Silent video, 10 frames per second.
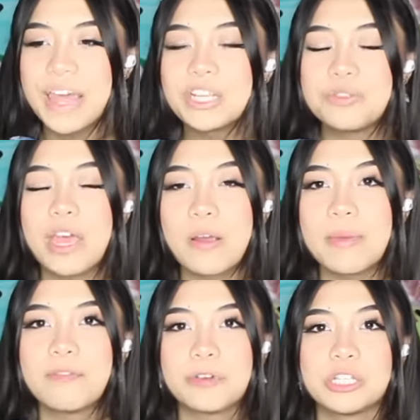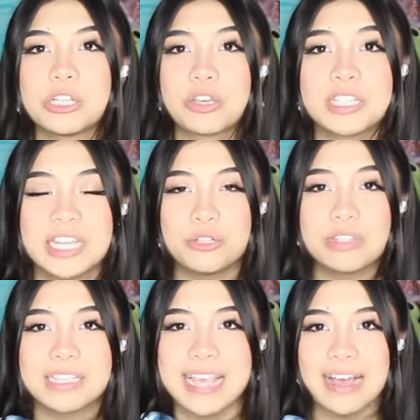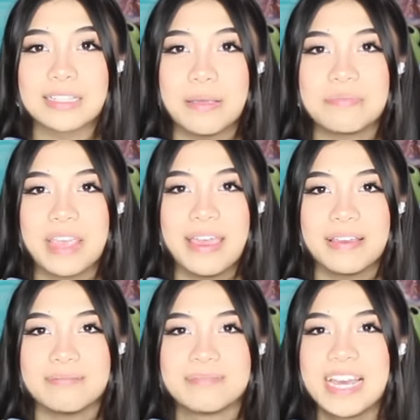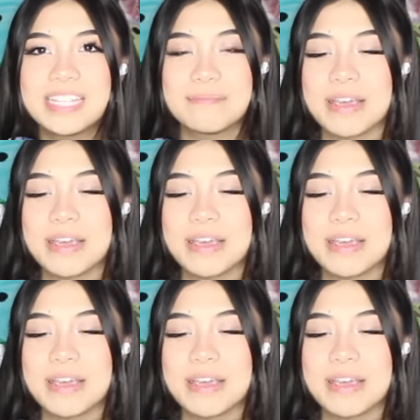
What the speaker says: They are meant for each other because they do the exact same thing. It's